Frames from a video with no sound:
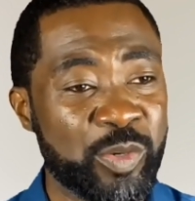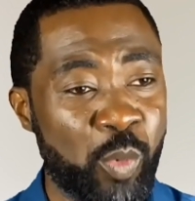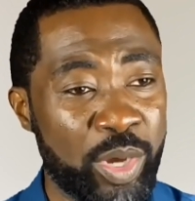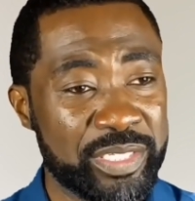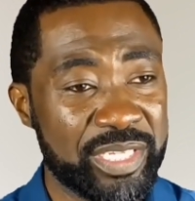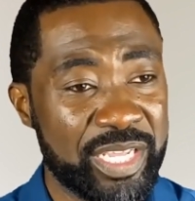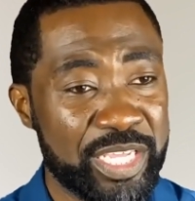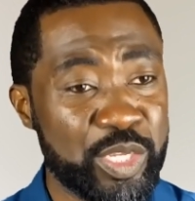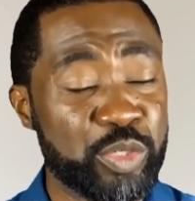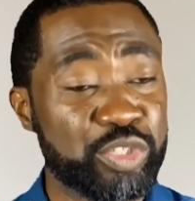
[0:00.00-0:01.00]
in what
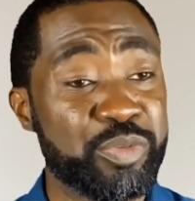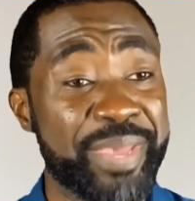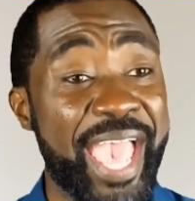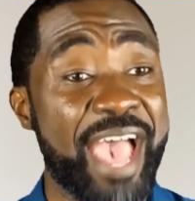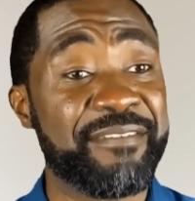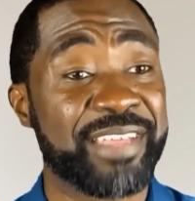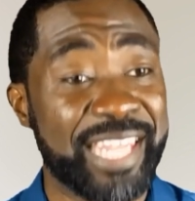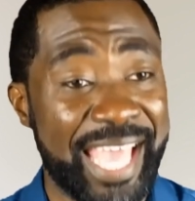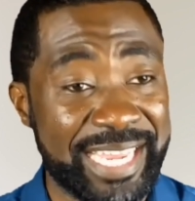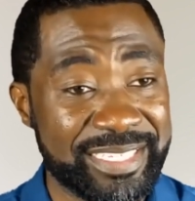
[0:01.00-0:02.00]
used to be
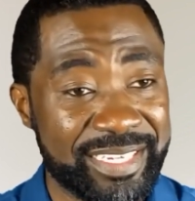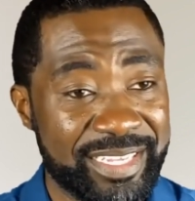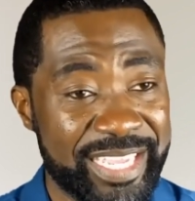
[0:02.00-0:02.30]
Everland,